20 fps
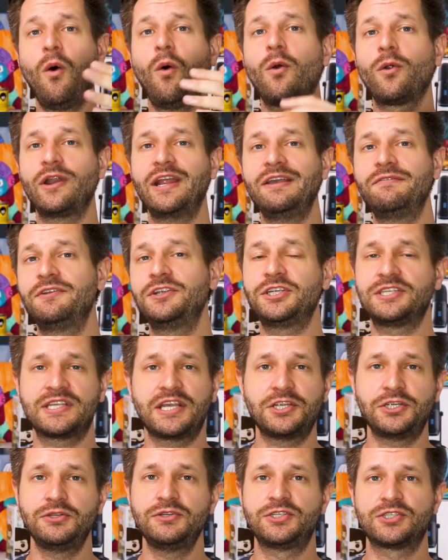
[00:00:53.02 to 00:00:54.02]
or even just
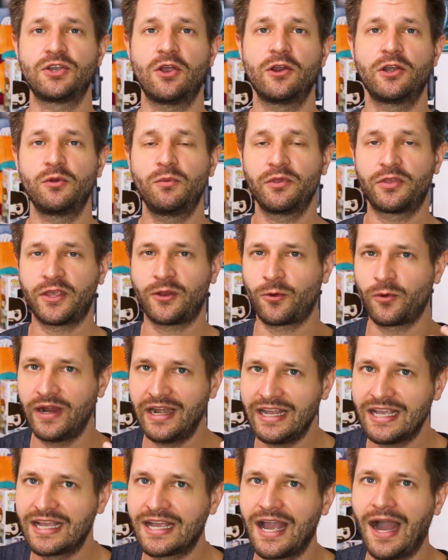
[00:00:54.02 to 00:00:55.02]
get you started with
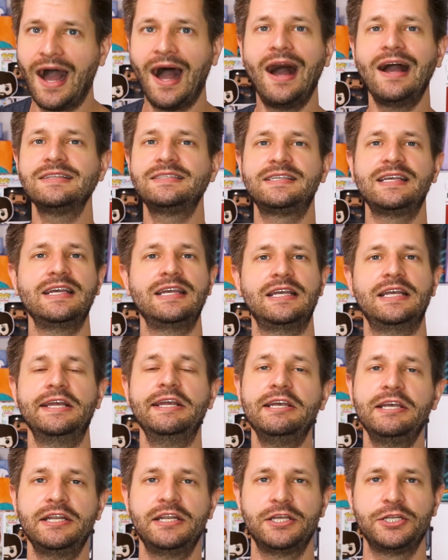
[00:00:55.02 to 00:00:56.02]
creating content
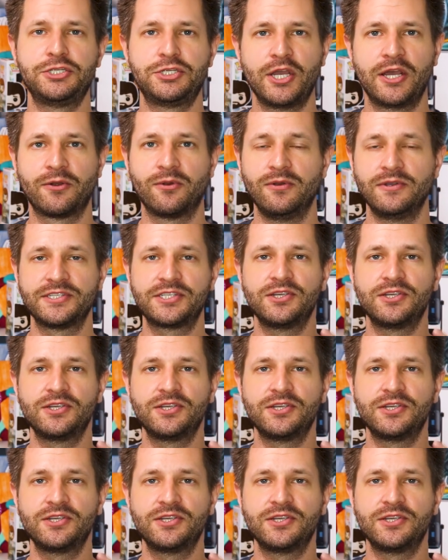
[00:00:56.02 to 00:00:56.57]
in general.